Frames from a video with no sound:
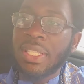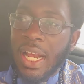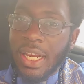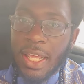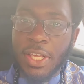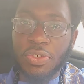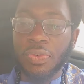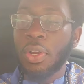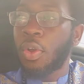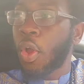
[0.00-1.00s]
telling
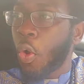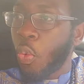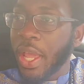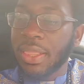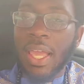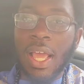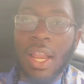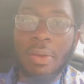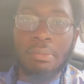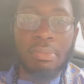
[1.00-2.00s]
Israel, wake the hell
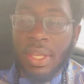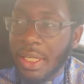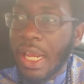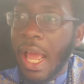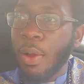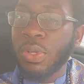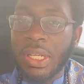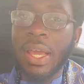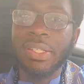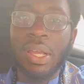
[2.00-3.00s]
up, because Yahweh
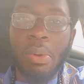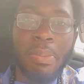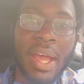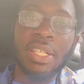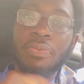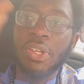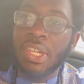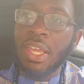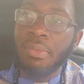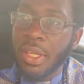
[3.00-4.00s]
Shai is coming back to
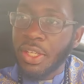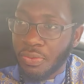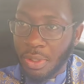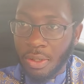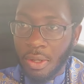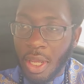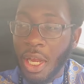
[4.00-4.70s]
redeem Israel.